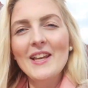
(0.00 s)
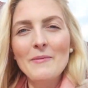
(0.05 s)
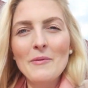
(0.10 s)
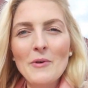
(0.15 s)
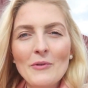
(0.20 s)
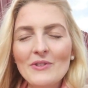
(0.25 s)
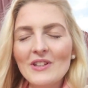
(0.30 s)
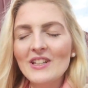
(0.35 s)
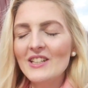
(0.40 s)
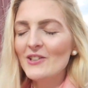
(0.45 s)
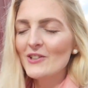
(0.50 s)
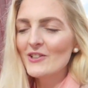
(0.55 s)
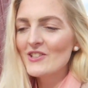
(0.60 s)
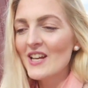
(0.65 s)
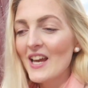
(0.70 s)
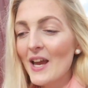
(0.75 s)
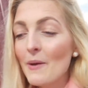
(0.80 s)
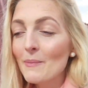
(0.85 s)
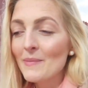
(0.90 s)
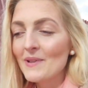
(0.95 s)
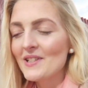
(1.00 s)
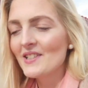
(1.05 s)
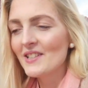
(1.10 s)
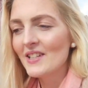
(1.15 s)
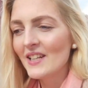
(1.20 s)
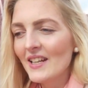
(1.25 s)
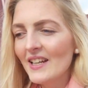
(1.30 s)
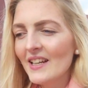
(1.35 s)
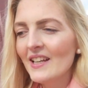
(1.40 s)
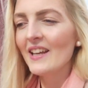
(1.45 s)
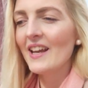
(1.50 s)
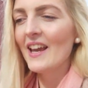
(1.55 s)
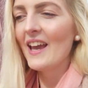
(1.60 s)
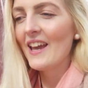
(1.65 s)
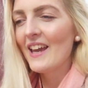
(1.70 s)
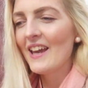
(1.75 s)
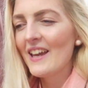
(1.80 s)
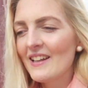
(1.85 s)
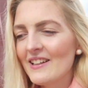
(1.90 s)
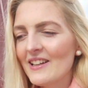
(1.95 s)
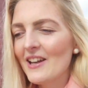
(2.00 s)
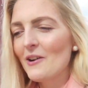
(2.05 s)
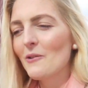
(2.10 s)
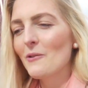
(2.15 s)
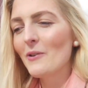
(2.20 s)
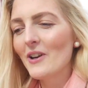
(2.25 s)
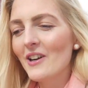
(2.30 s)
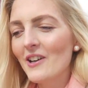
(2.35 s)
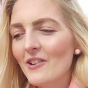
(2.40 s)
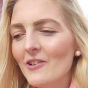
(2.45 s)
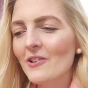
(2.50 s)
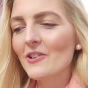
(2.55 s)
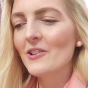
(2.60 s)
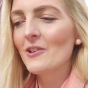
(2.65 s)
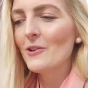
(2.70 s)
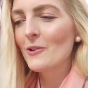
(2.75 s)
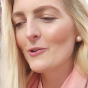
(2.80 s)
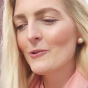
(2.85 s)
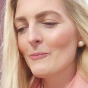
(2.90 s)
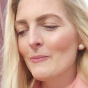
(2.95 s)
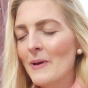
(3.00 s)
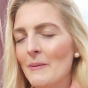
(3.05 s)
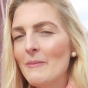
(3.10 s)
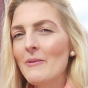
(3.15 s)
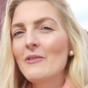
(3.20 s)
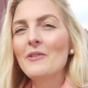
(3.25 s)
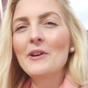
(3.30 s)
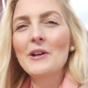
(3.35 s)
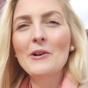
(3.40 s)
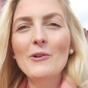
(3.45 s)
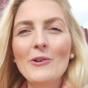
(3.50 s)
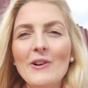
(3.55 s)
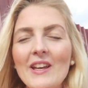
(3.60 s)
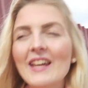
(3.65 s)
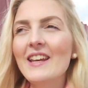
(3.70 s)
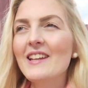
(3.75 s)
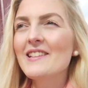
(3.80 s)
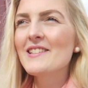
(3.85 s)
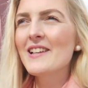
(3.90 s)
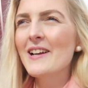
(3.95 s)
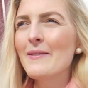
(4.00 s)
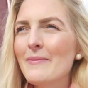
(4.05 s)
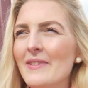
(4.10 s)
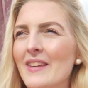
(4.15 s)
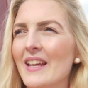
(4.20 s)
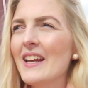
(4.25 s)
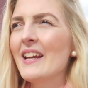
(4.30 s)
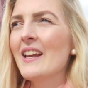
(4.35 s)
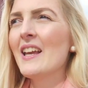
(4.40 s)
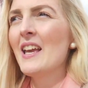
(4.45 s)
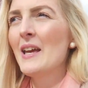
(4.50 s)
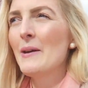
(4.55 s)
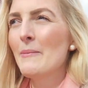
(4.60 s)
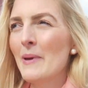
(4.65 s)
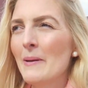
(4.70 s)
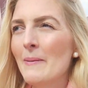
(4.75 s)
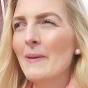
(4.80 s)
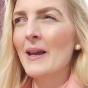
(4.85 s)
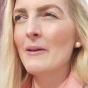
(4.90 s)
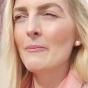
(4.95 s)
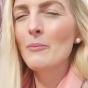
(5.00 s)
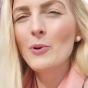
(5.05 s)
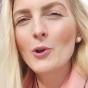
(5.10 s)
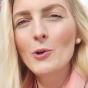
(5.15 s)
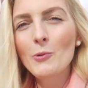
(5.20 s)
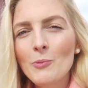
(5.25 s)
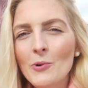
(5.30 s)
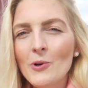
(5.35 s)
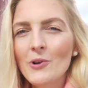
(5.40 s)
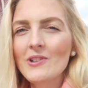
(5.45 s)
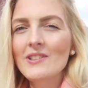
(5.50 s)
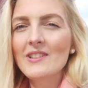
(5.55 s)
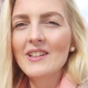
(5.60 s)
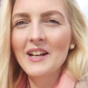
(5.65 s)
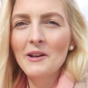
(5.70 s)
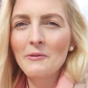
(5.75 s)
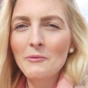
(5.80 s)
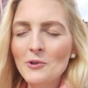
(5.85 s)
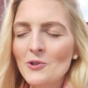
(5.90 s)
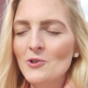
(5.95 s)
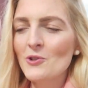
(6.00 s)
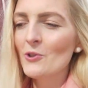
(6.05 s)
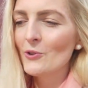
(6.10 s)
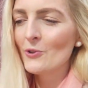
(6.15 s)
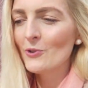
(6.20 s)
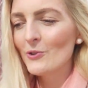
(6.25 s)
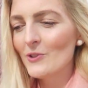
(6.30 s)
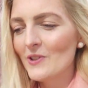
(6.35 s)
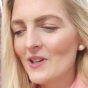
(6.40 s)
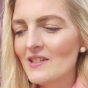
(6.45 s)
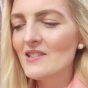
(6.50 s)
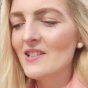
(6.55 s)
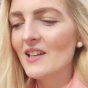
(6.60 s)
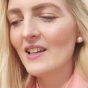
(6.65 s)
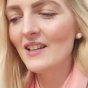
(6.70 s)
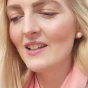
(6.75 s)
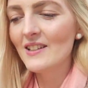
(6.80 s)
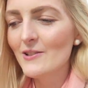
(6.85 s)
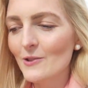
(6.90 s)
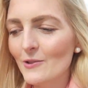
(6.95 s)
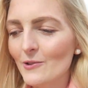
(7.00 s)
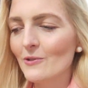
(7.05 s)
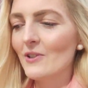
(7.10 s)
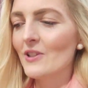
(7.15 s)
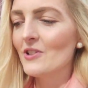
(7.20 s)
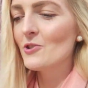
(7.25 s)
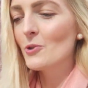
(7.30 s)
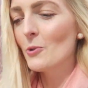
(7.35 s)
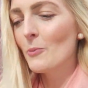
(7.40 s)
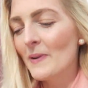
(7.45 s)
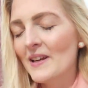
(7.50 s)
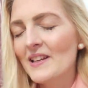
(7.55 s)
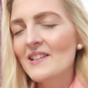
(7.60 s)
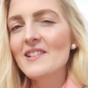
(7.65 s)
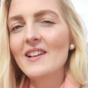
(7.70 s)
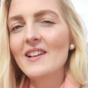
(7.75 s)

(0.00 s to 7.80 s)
came off the Dutch embassy, and now we are gonna look, maybe we go eat something, maybe at Blueport, and I will show you, that's a little uh, shopping